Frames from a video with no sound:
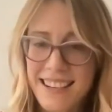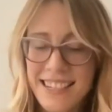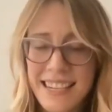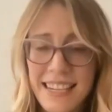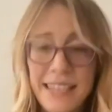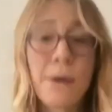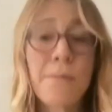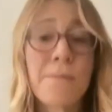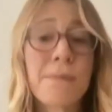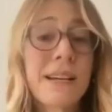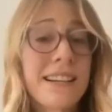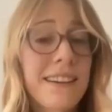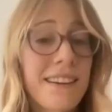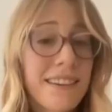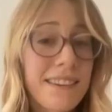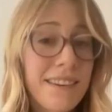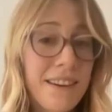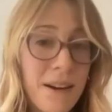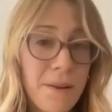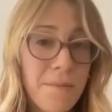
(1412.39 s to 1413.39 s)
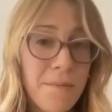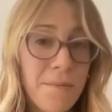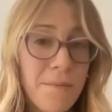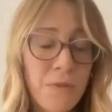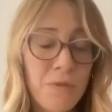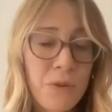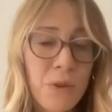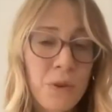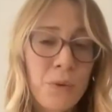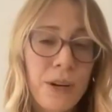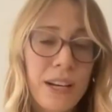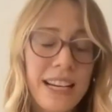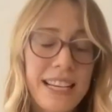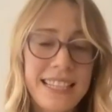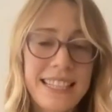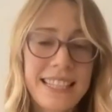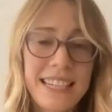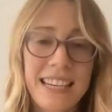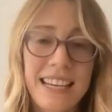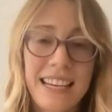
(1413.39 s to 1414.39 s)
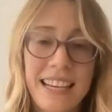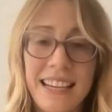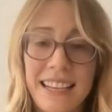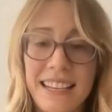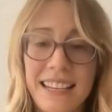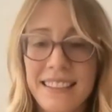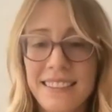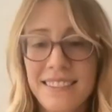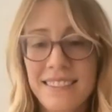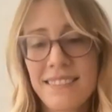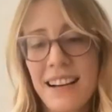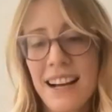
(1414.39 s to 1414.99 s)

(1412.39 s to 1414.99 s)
teacupbee.com if you want to see